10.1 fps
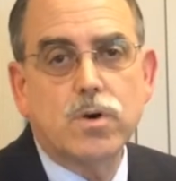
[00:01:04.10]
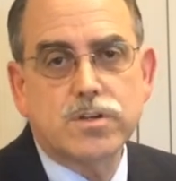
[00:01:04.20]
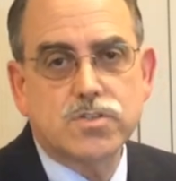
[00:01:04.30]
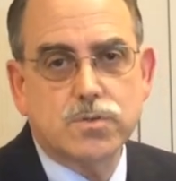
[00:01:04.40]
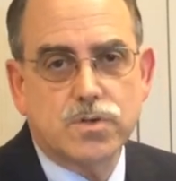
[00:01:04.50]

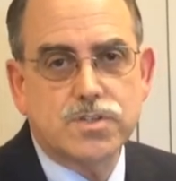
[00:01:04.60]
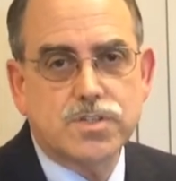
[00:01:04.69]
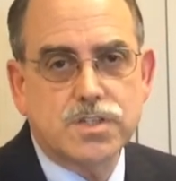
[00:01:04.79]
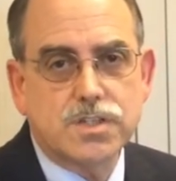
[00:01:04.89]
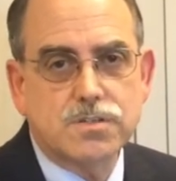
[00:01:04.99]
water
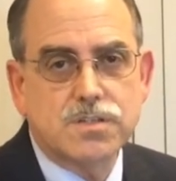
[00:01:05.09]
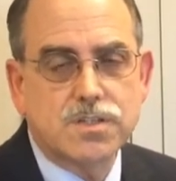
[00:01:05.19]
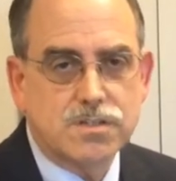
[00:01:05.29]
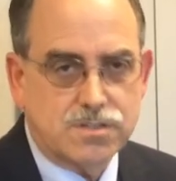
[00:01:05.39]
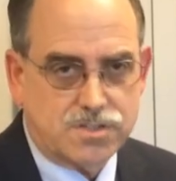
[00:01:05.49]
source and
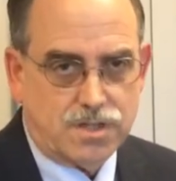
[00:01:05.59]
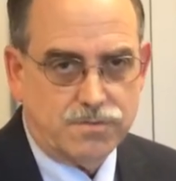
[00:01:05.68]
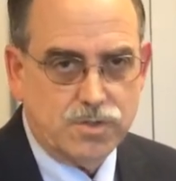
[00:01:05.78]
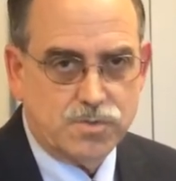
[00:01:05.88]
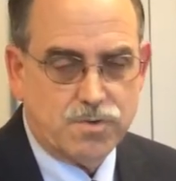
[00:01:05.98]

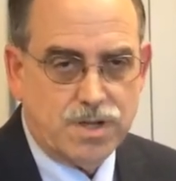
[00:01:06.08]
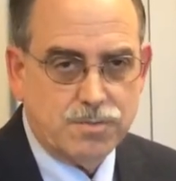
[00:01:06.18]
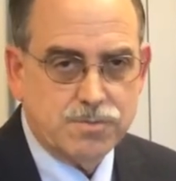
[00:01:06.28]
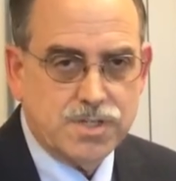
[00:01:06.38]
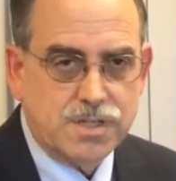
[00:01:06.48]
solve those
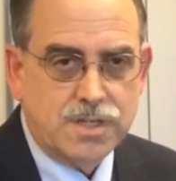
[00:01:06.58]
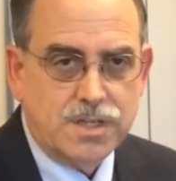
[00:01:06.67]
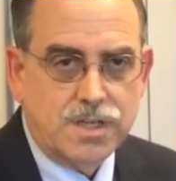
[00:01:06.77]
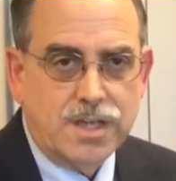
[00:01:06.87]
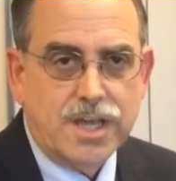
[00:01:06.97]
problems.
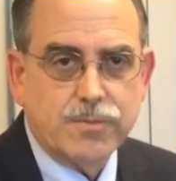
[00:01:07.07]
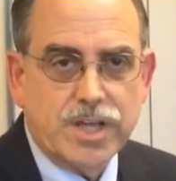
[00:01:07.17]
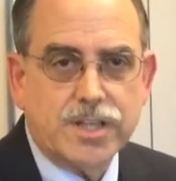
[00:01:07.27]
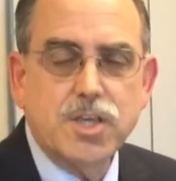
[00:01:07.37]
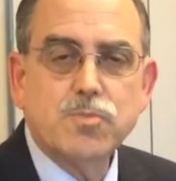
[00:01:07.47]
And we
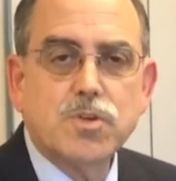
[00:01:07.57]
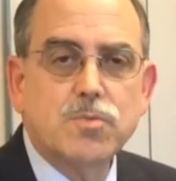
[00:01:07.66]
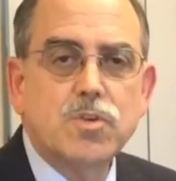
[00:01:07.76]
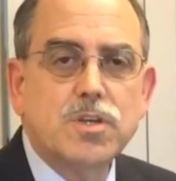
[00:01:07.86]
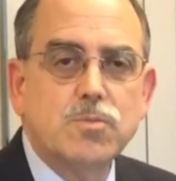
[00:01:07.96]
got to keep the
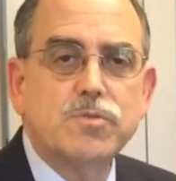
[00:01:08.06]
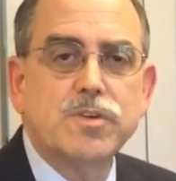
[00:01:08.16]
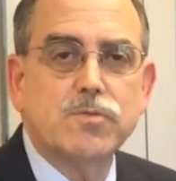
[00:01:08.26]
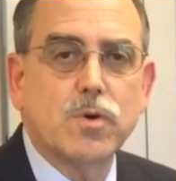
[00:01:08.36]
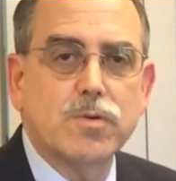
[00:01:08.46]
community
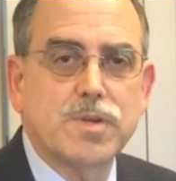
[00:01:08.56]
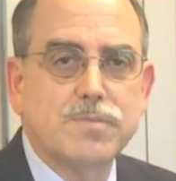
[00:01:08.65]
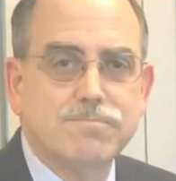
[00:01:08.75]
moving forward.